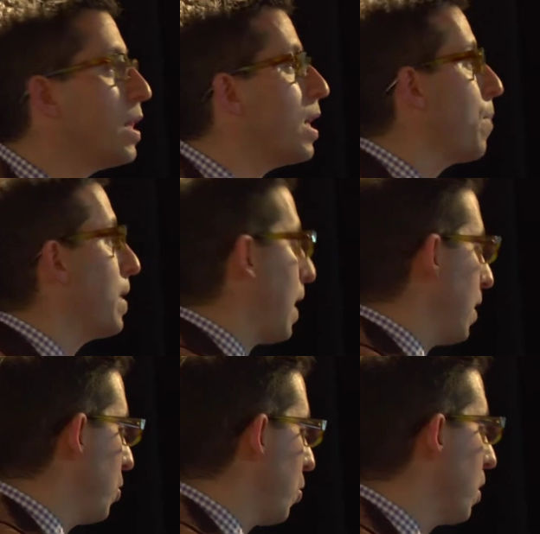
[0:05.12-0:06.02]
think about that
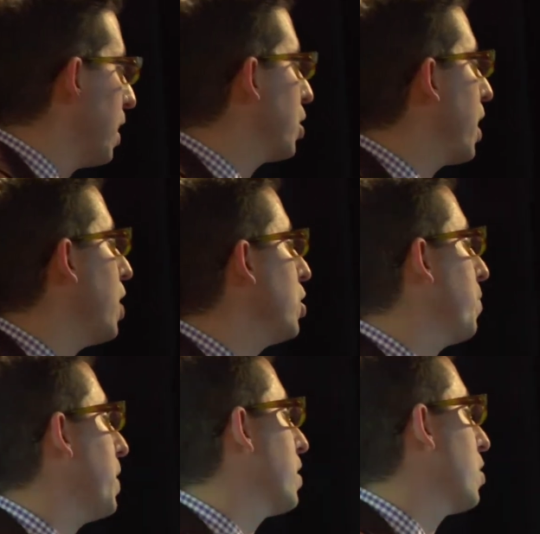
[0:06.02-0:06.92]
internal education
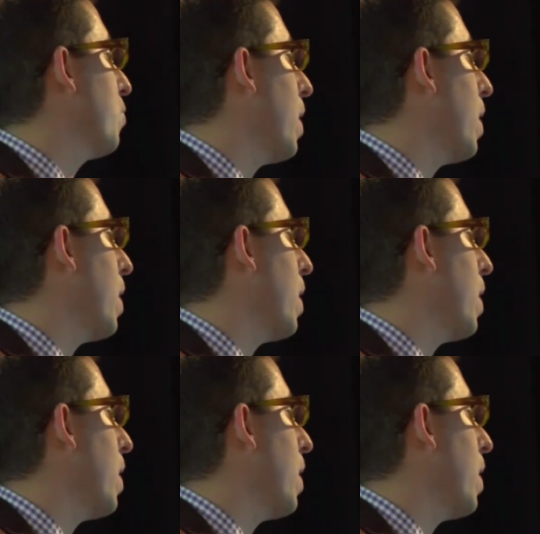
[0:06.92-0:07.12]
piece as